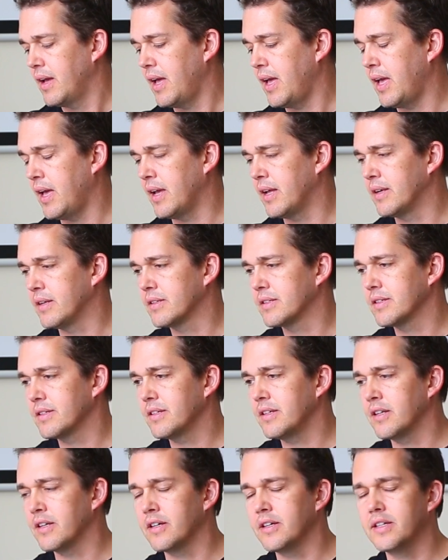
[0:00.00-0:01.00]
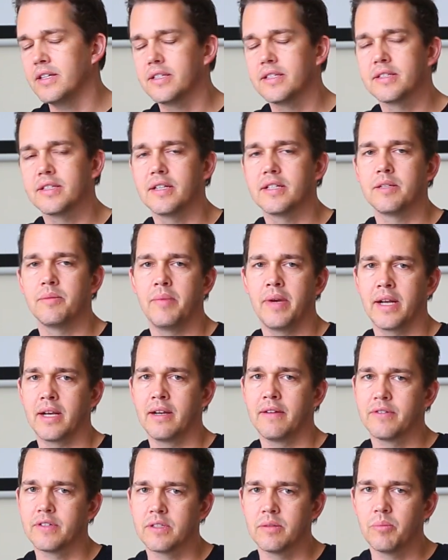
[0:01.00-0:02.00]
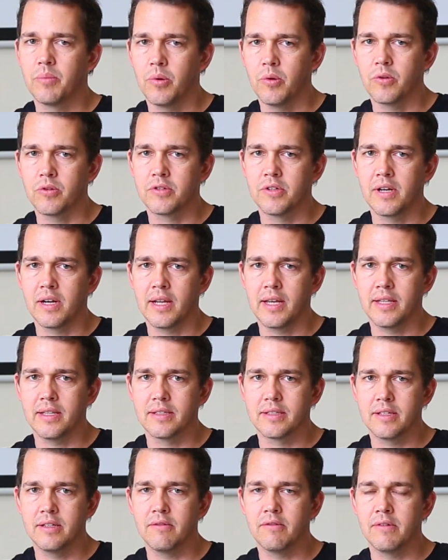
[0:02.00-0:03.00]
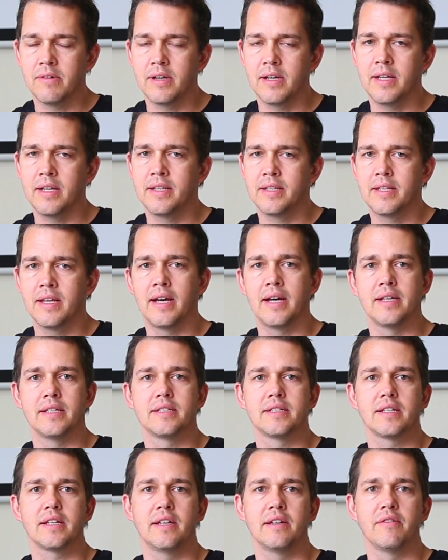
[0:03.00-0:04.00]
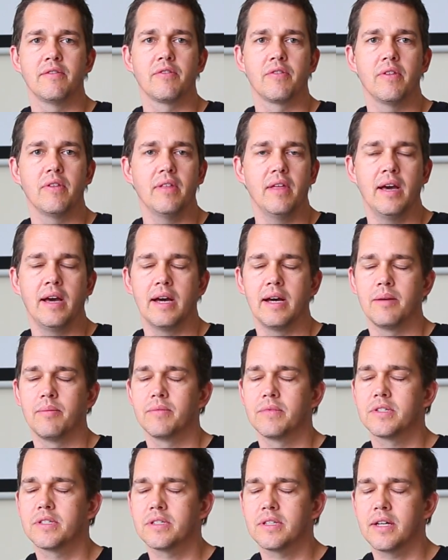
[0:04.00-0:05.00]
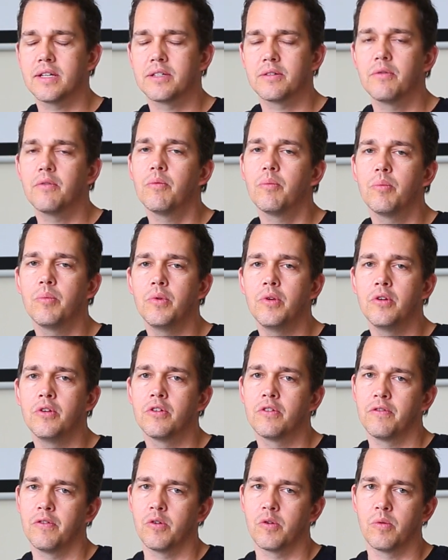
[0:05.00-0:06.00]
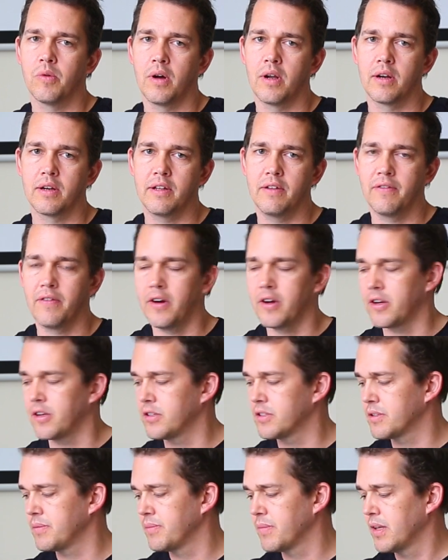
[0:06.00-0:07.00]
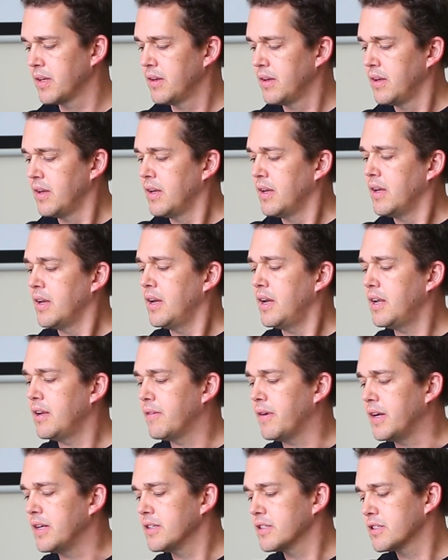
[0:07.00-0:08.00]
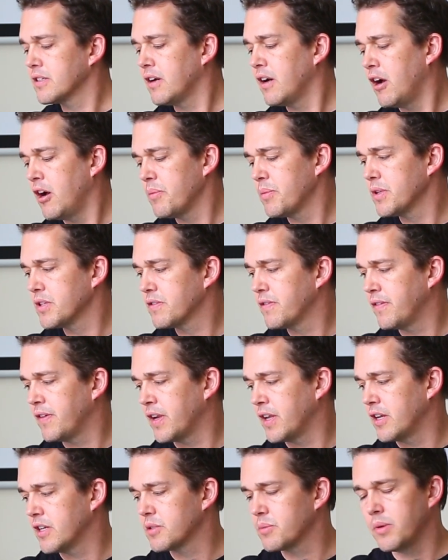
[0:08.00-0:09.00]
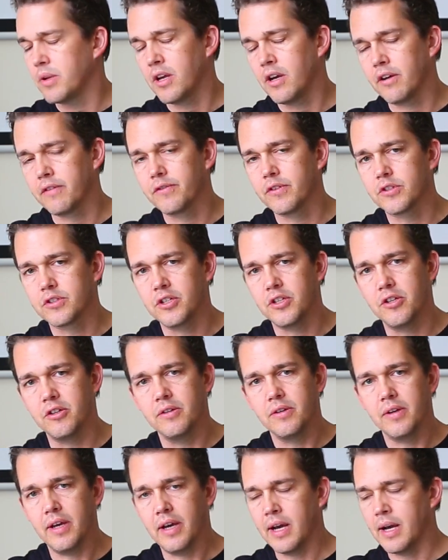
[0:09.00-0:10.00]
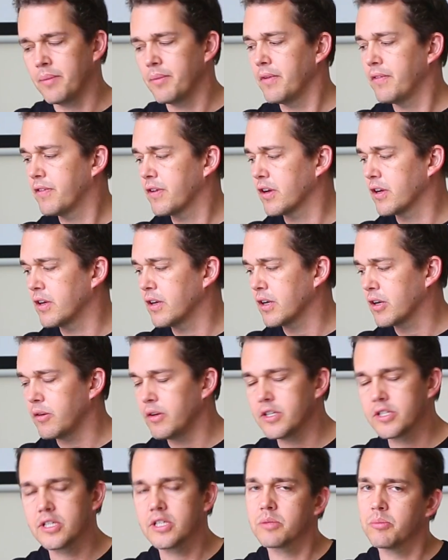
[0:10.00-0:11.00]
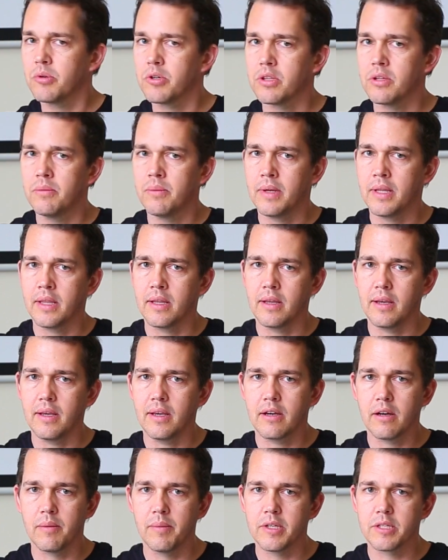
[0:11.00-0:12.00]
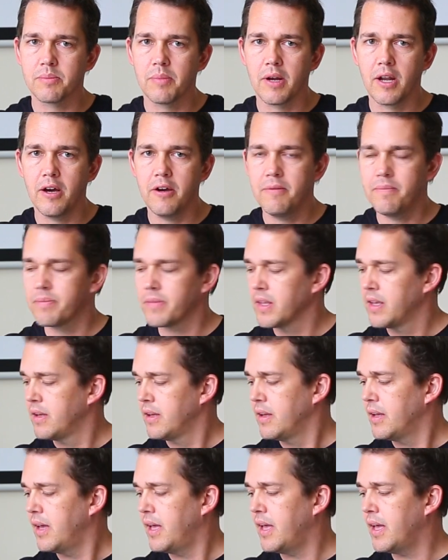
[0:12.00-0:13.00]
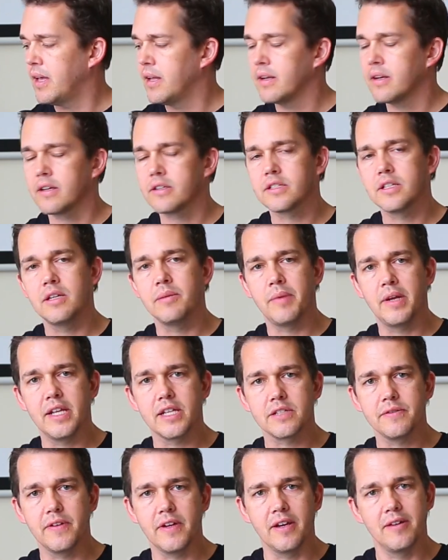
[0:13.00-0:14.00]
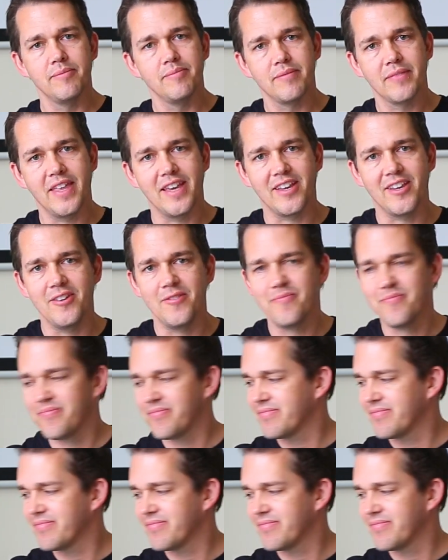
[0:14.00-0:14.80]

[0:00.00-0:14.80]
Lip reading: And you know, it's such a magnificent portrait lens. It really does give such beautiful quality photos. Anyway, so I hope this video has been helpful to you. If you've got any questions, put them in the comments below, and I'll see you in my next video. Thank you.